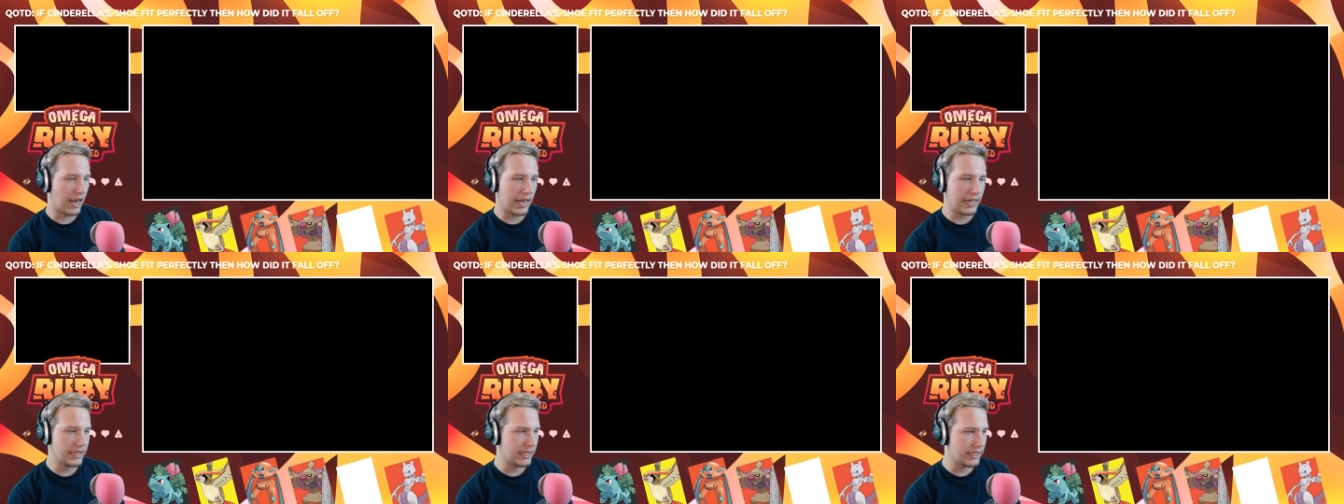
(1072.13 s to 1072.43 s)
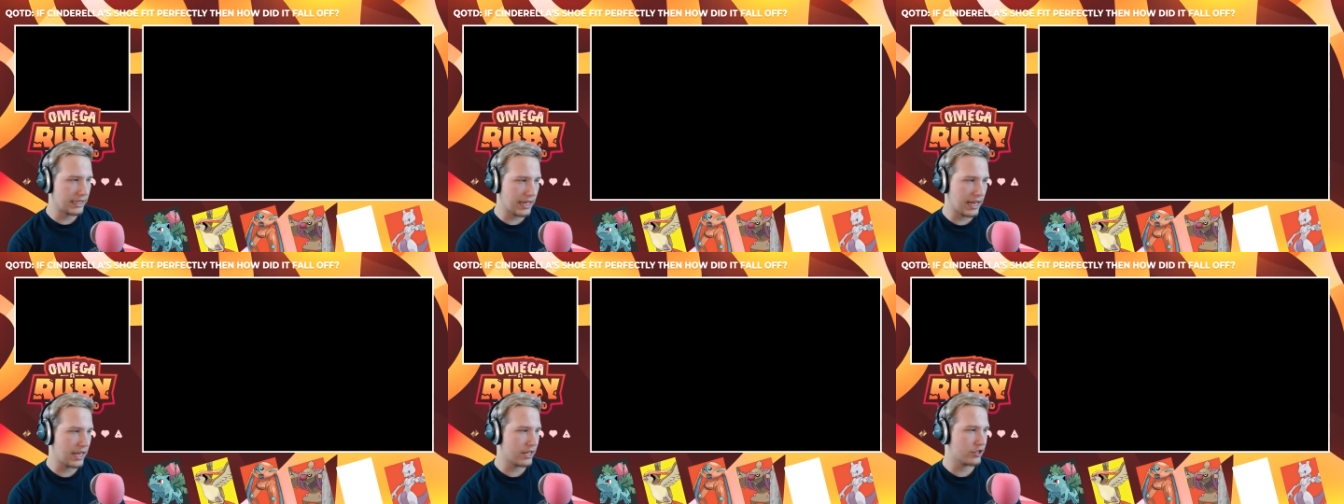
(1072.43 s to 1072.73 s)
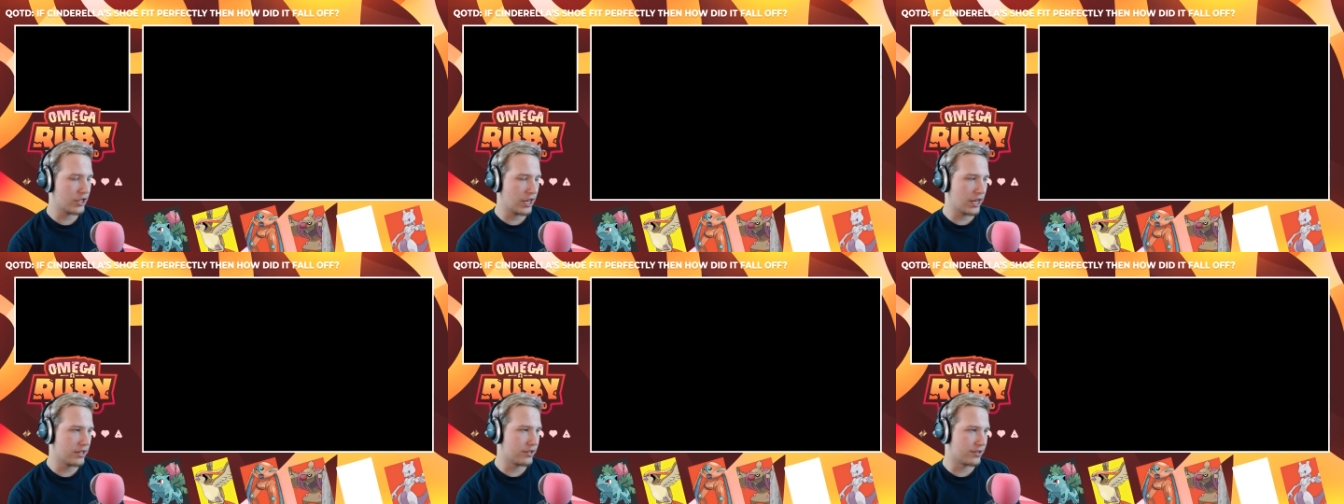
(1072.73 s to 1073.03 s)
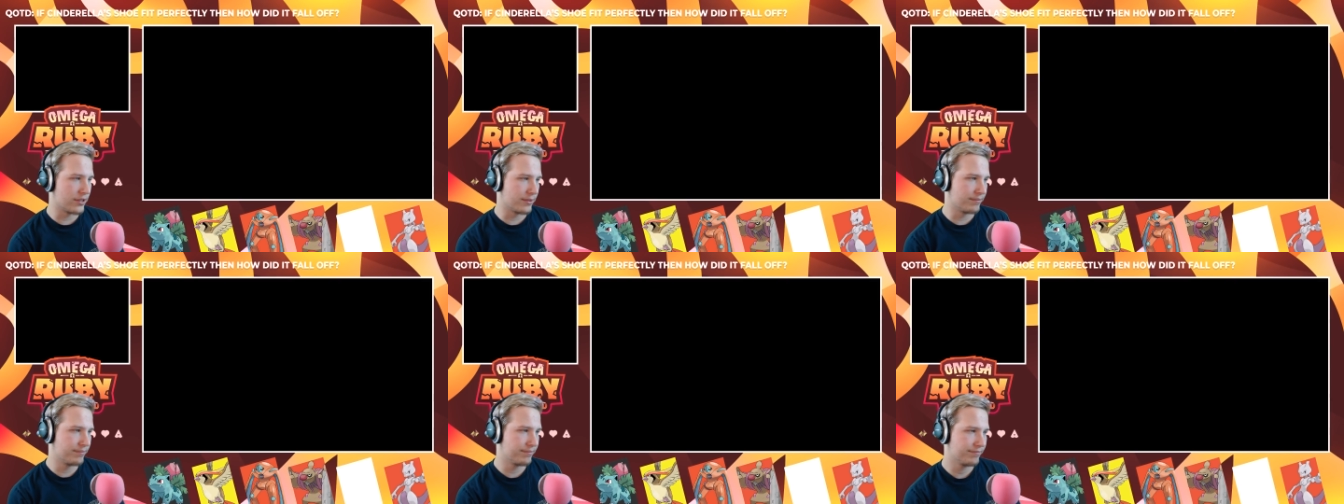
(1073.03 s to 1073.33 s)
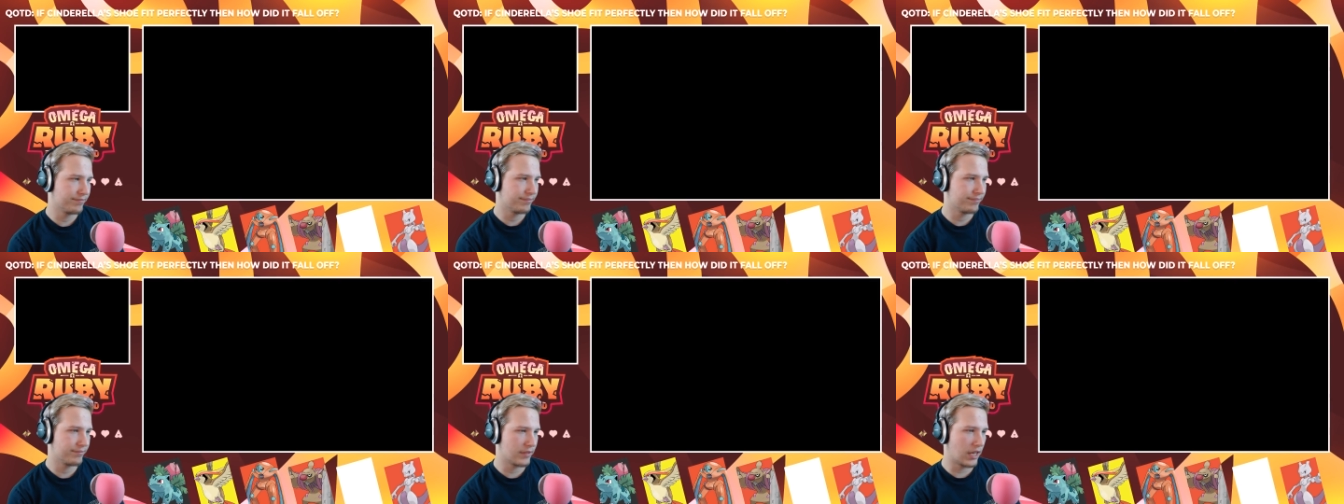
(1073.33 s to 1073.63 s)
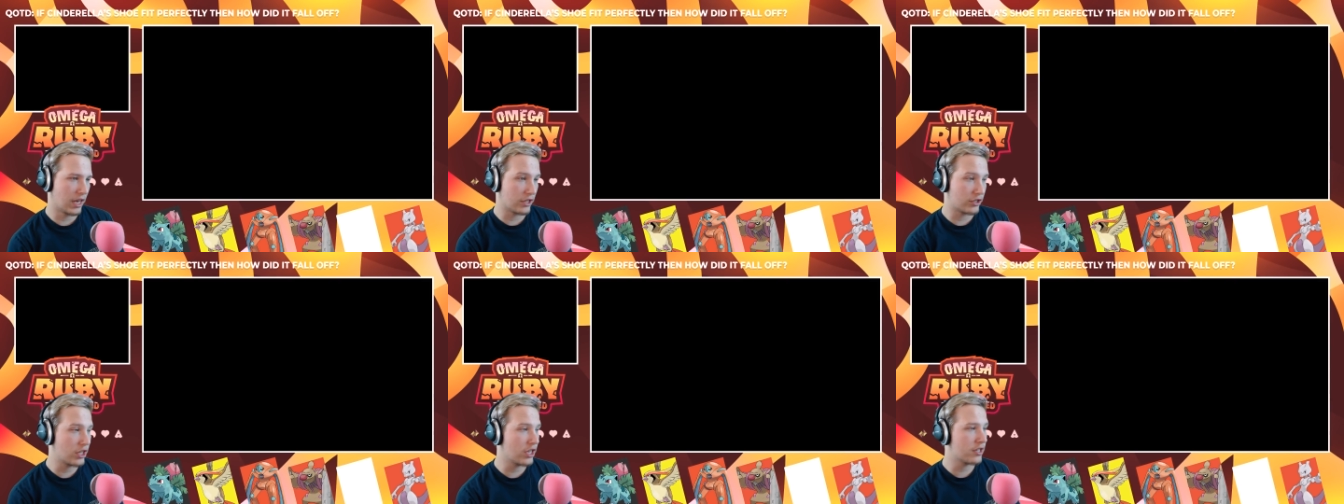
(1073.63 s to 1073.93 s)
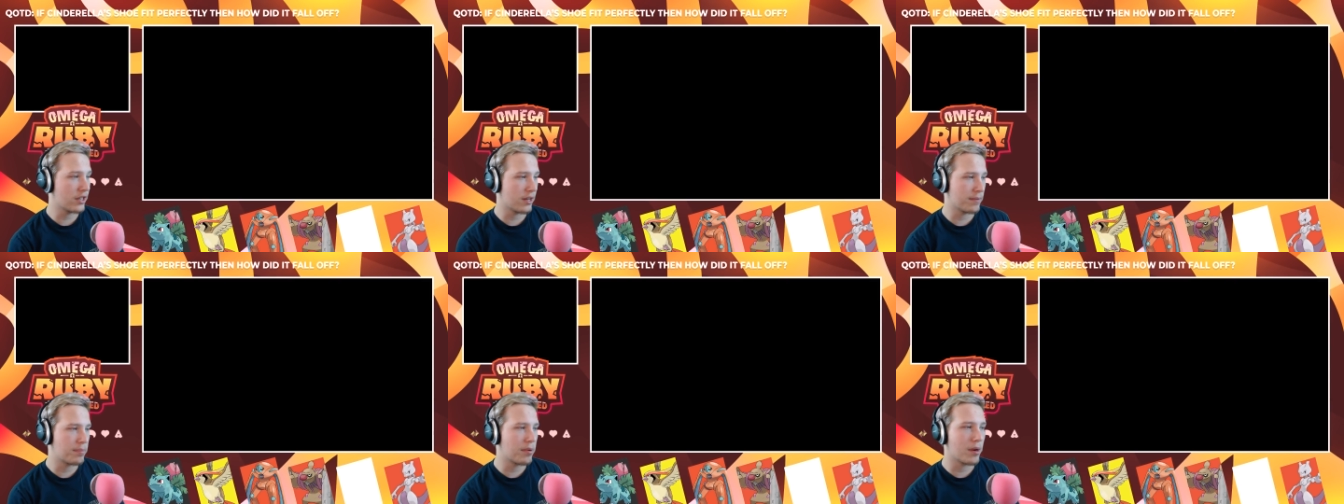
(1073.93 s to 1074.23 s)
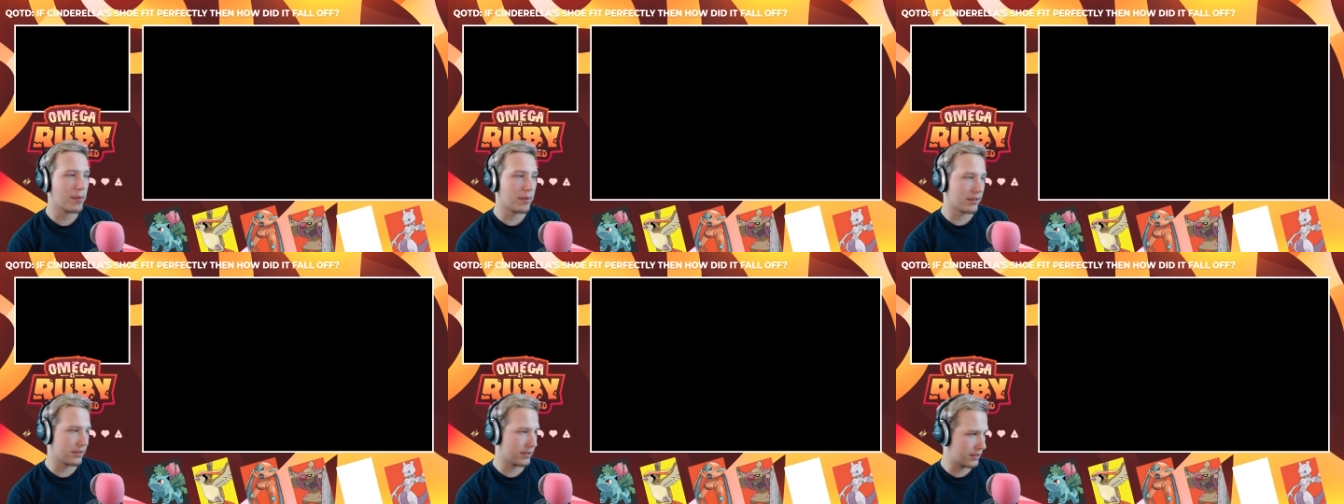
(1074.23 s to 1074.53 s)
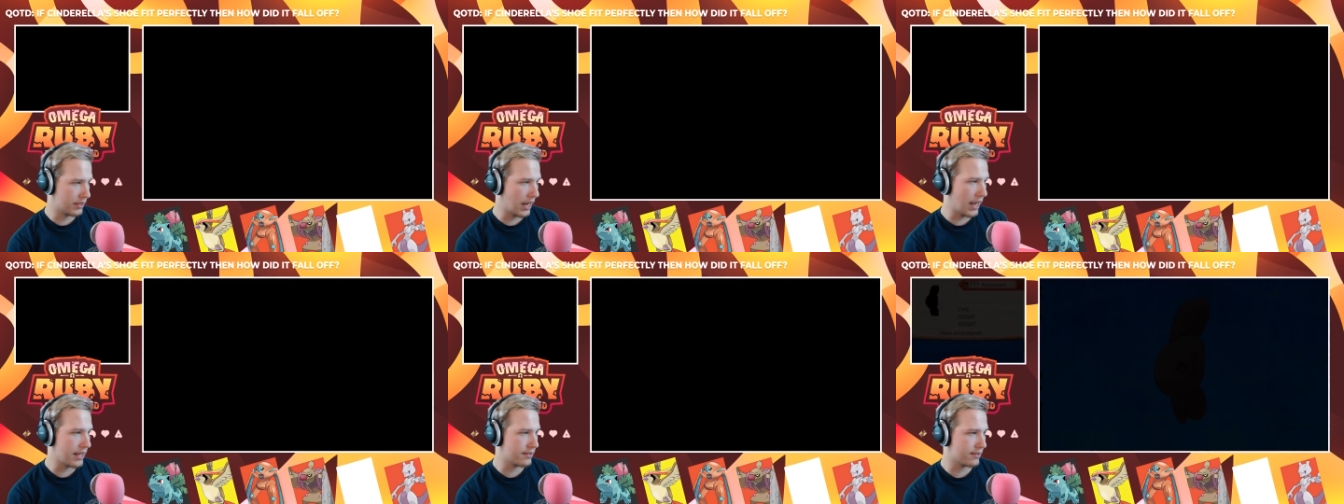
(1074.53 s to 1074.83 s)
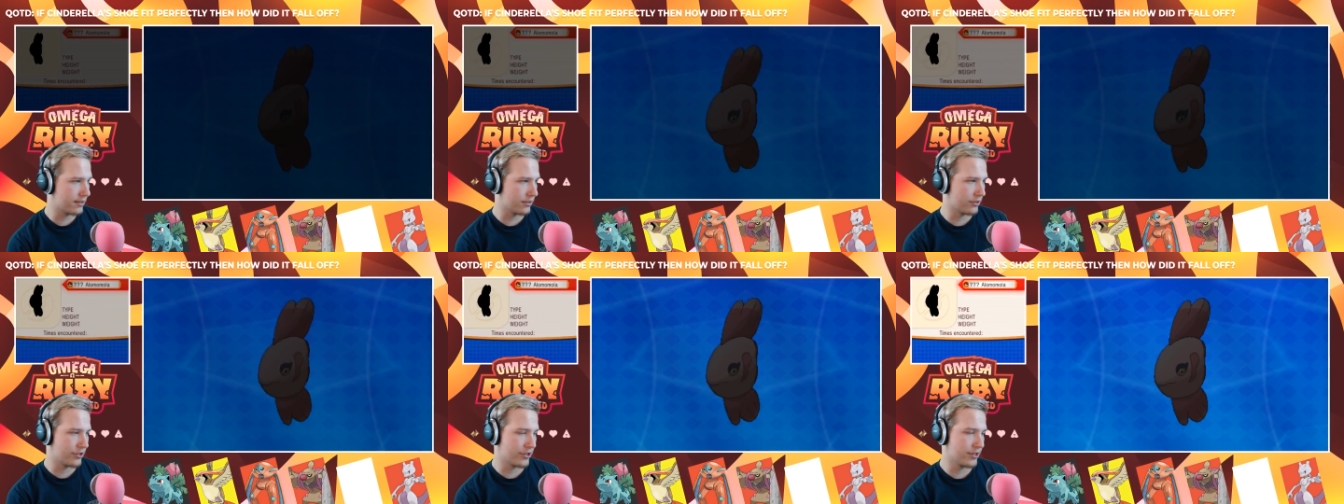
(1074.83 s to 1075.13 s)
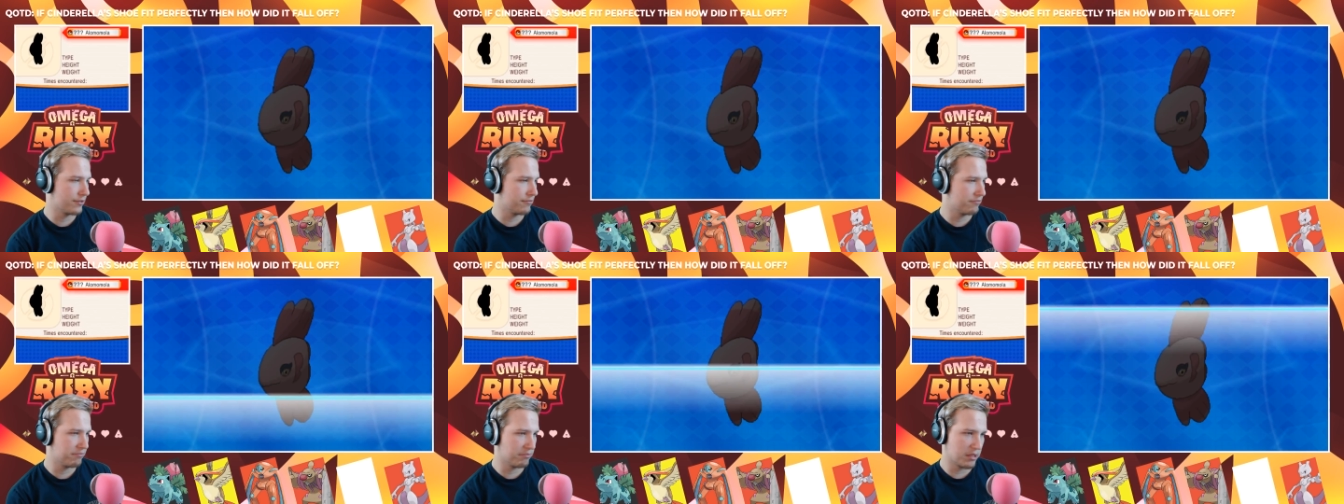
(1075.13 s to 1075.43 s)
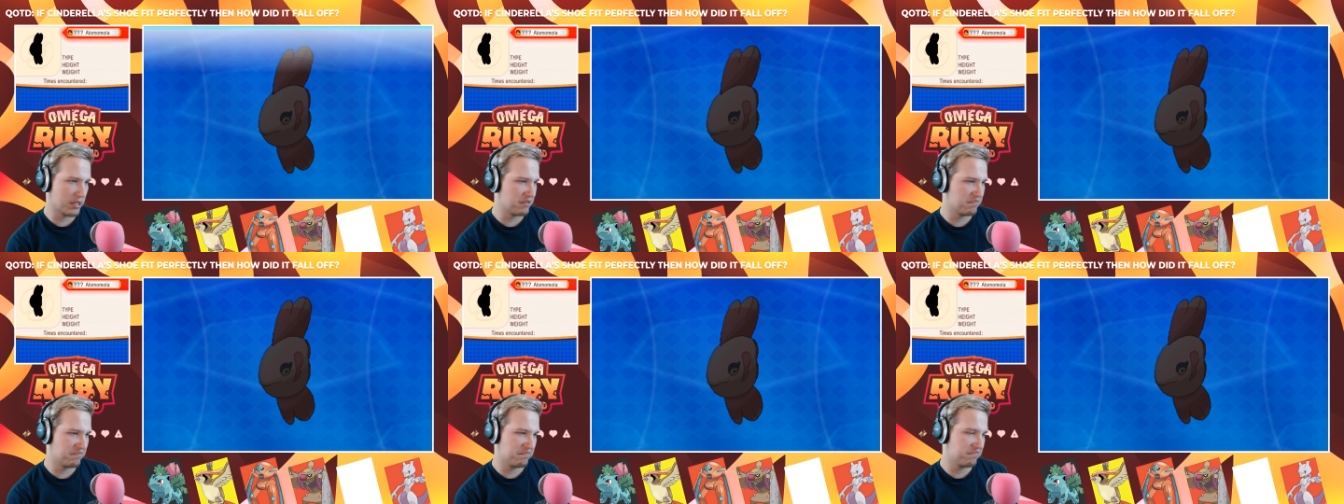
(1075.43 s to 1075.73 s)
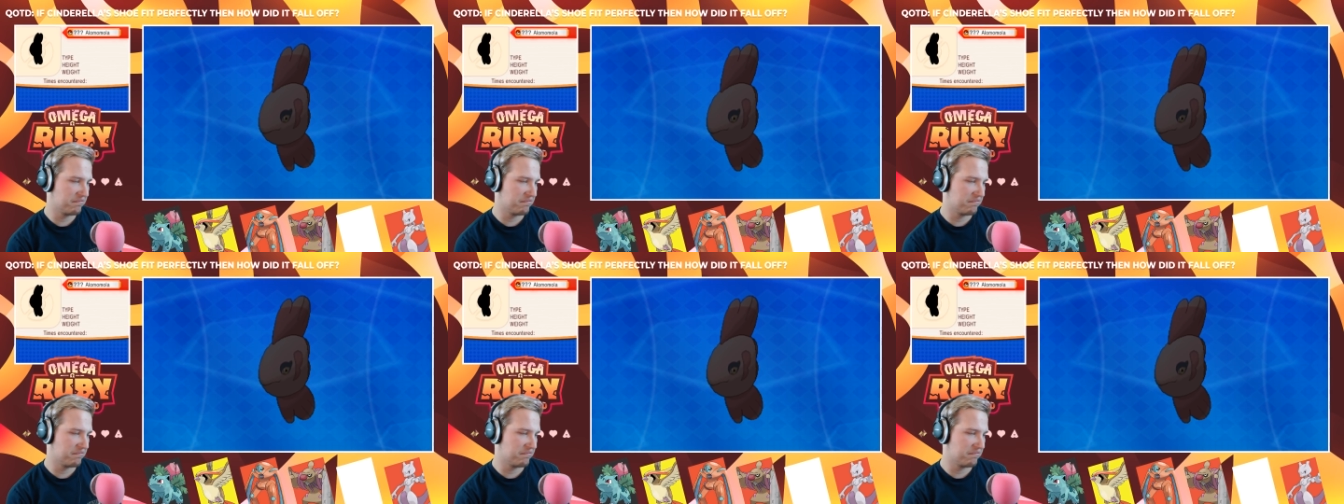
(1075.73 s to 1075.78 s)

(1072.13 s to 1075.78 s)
I did not change them. I changed, like, Pokemon stats and shit, but